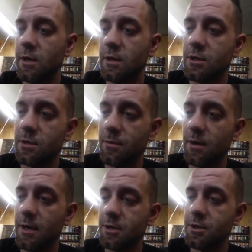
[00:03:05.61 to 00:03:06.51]

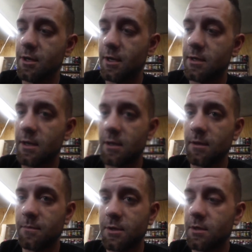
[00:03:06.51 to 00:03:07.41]
inspiration at
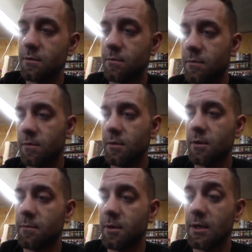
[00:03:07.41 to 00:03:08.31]
times,
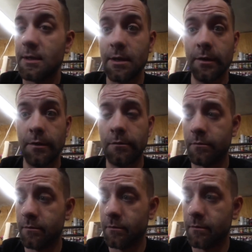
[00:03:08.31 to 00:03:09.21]
because I do
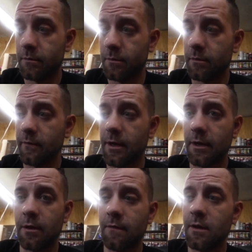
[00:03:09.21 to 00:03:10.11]

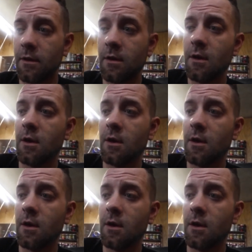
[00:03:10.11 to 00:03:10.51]
very often.